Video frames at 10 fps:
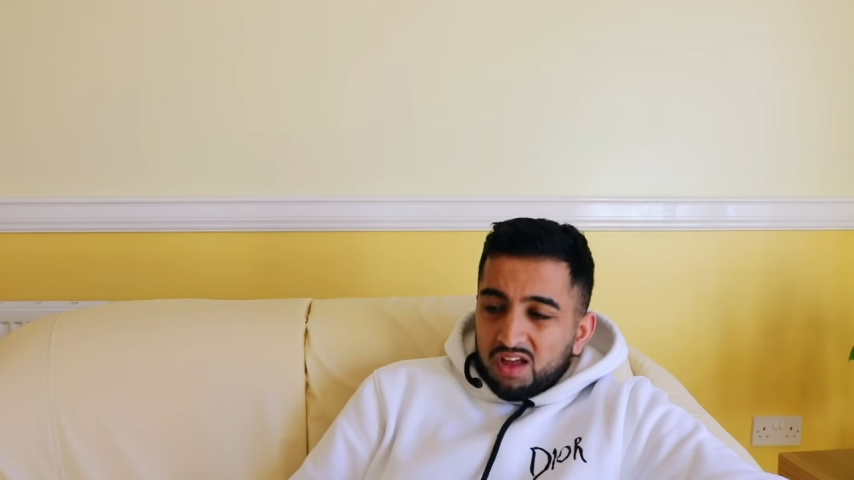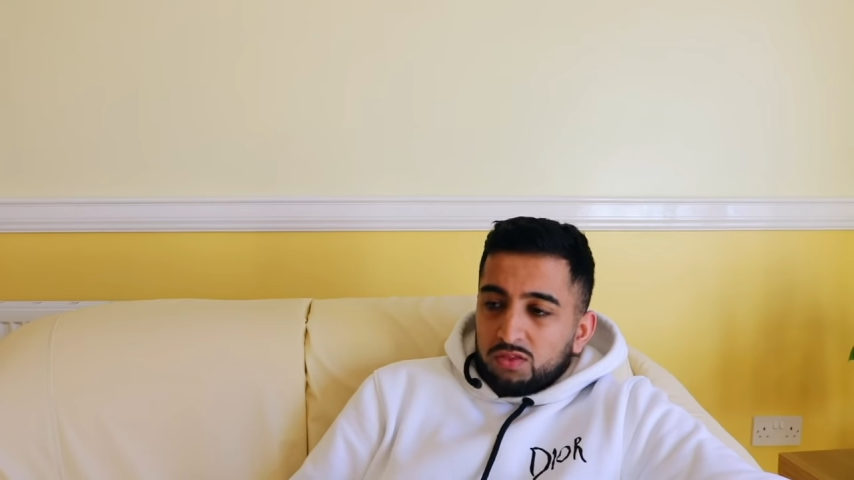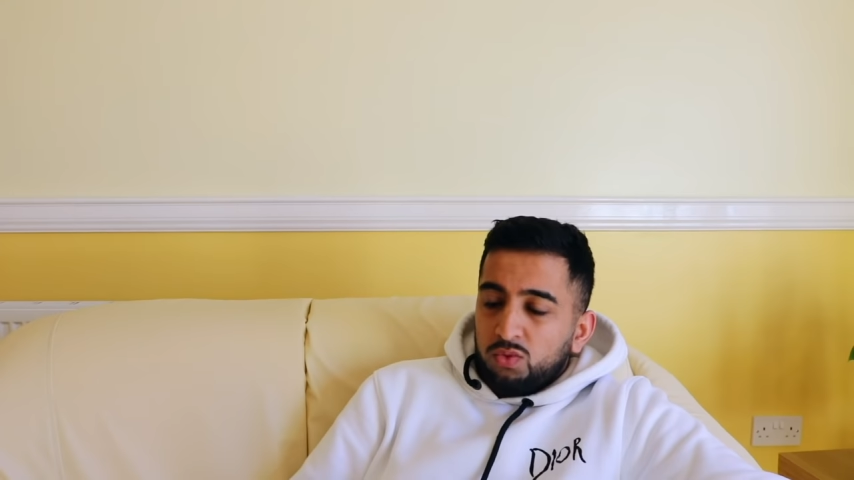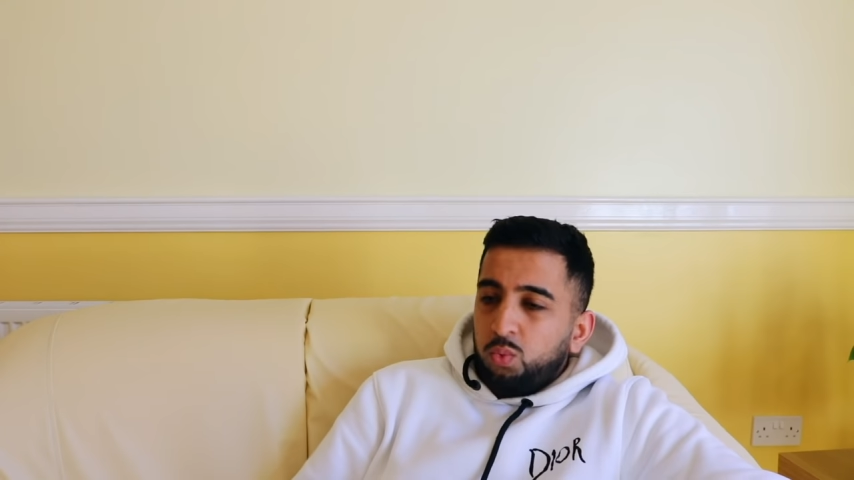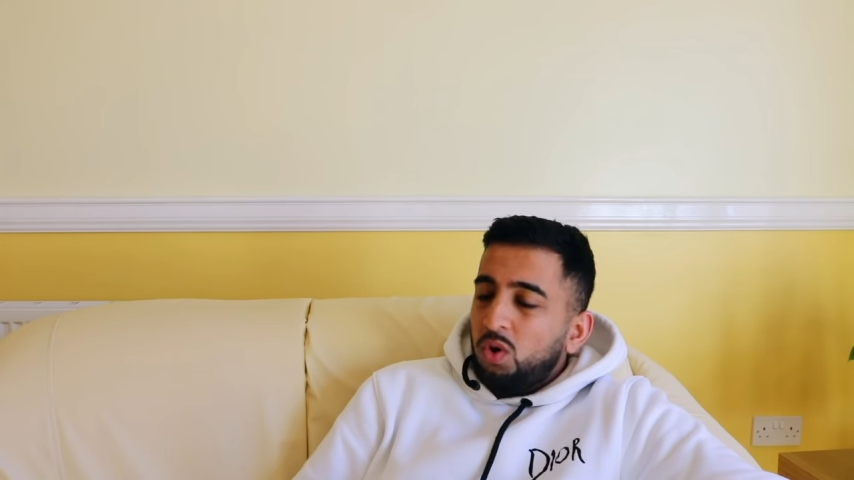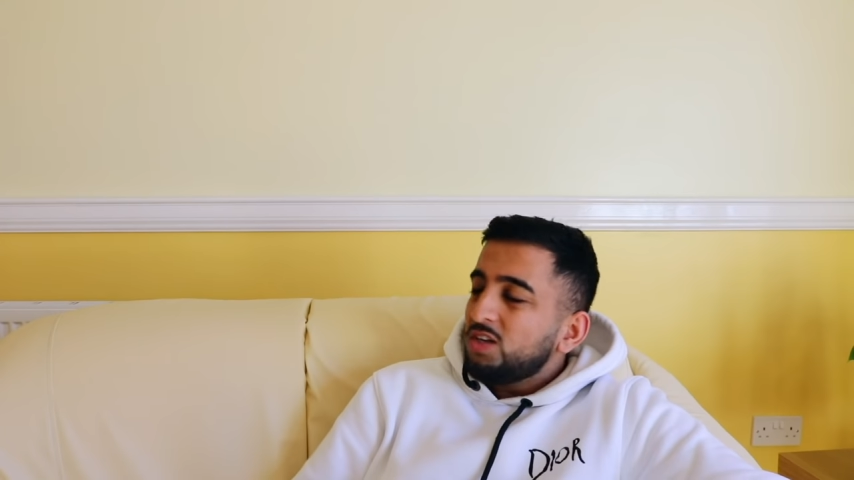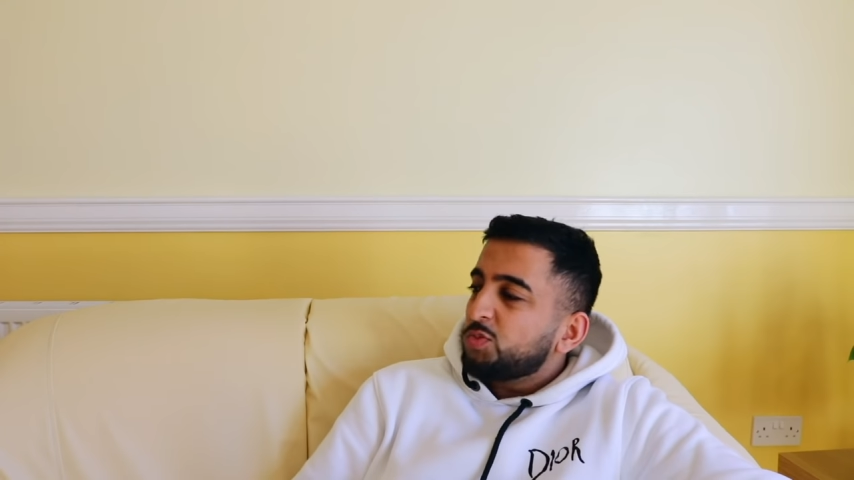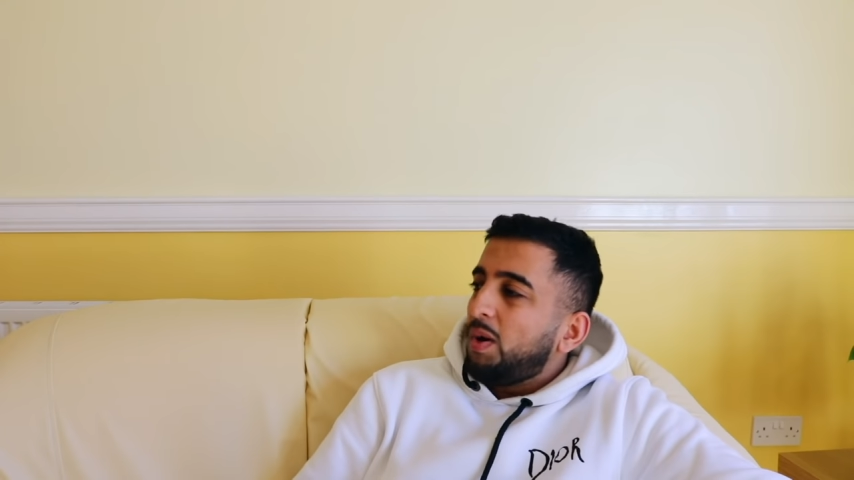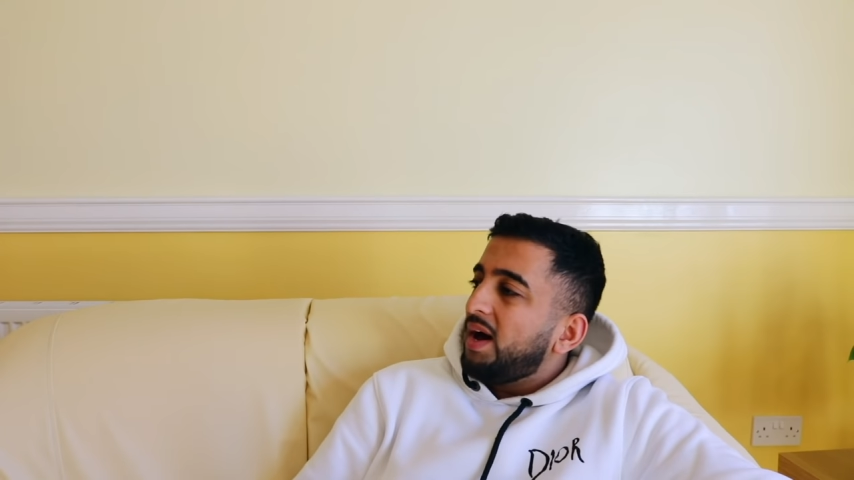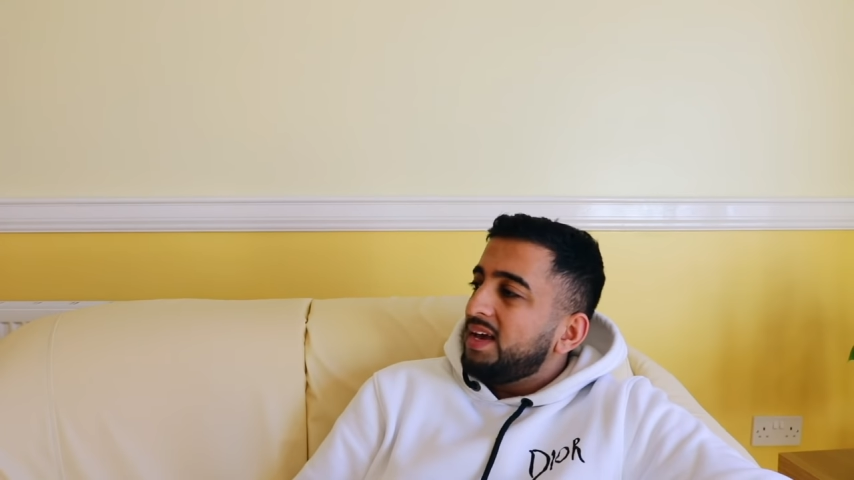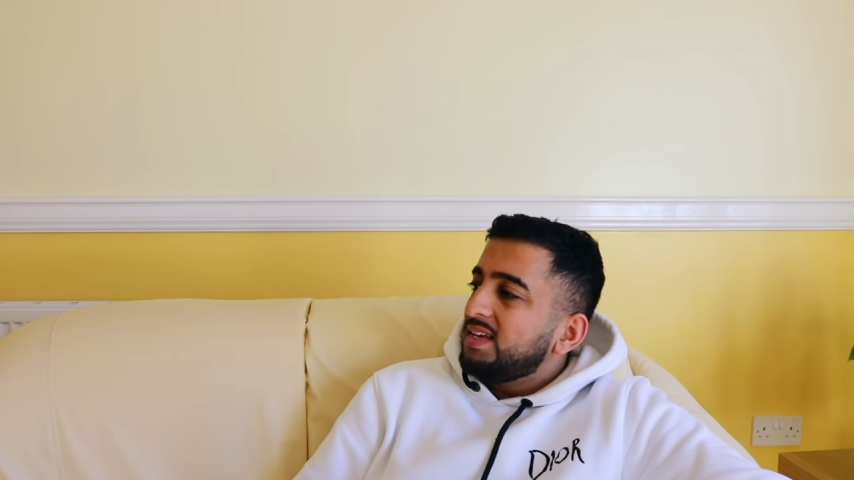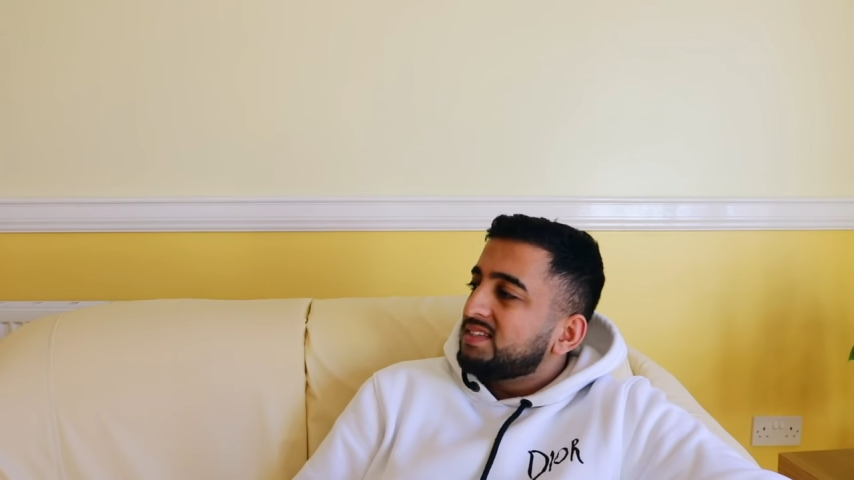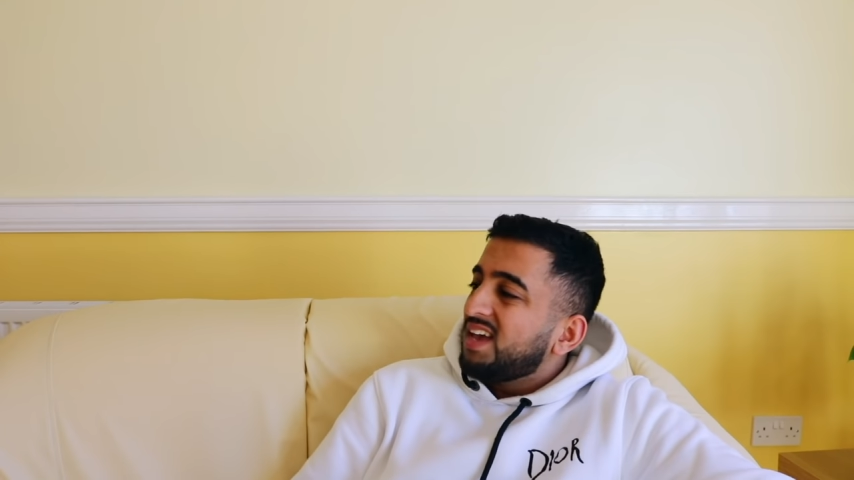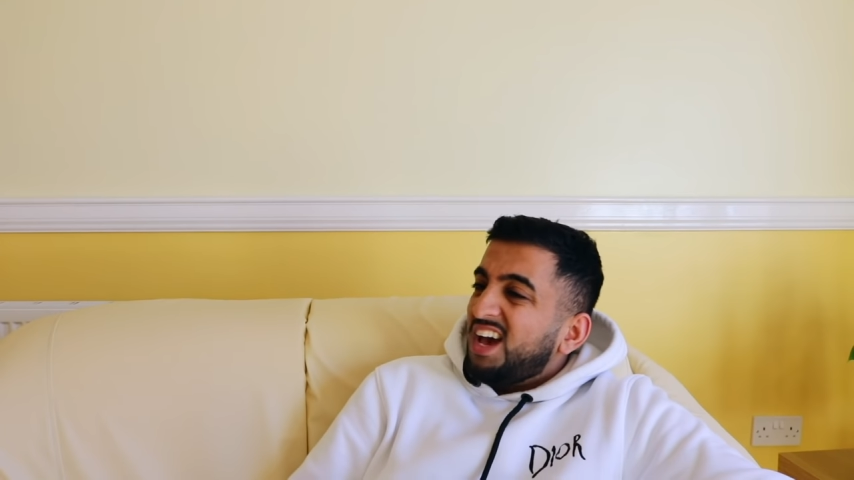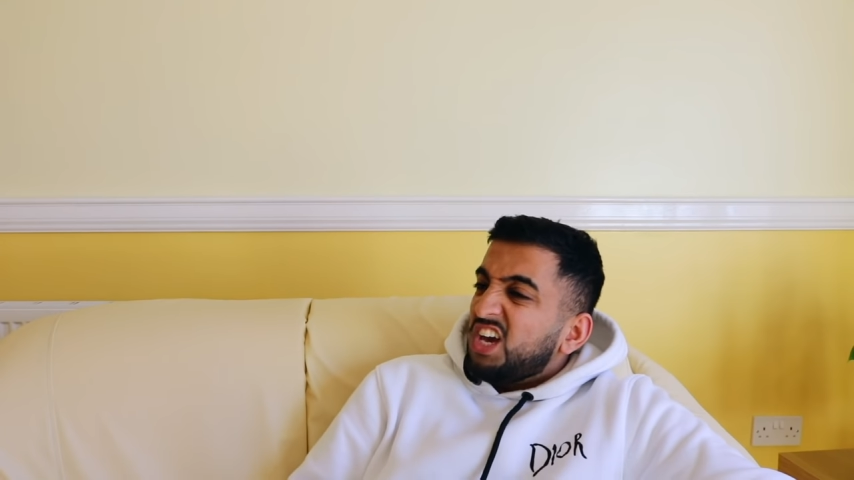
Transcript: The worst part is,